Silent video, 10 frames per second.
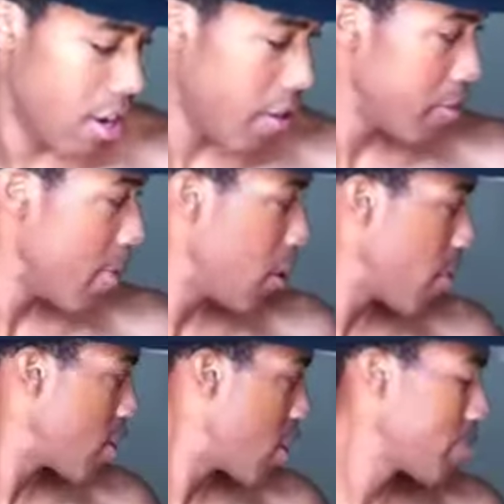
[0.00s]
I was about to
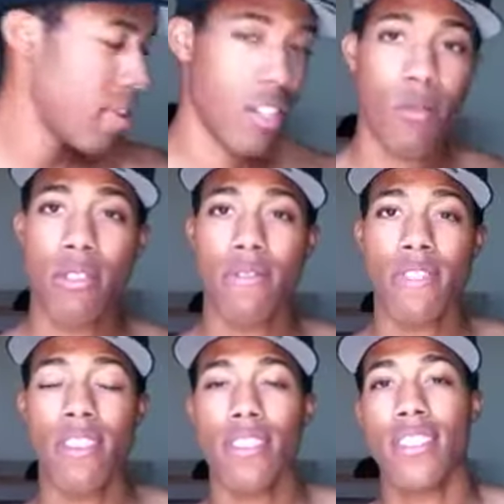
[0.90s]
write down my Twitter
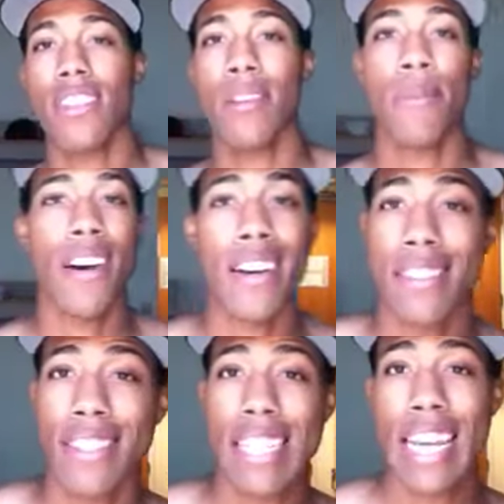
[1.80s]
for y'all to see, but I'll
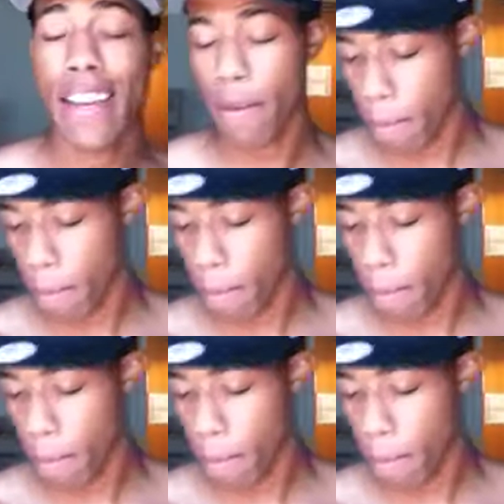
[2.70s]
just say it.